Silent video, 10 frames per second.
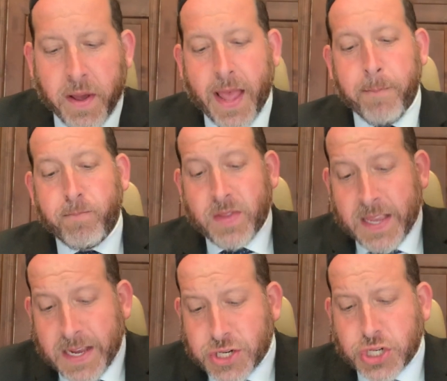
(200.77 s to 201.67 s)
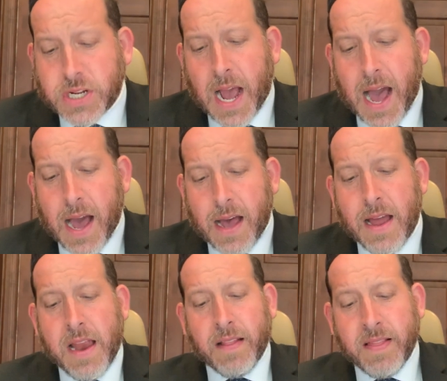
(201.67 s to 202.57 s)
im tishkach
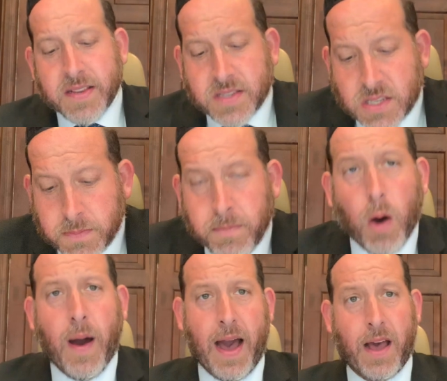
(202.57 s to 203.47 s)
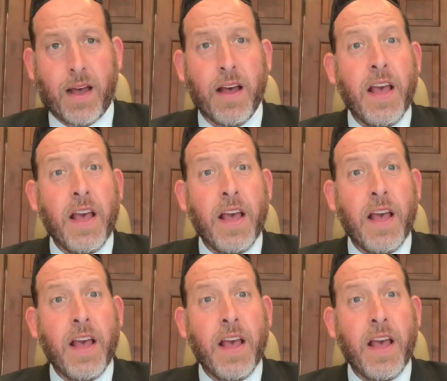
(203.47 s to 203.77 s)
lismoach,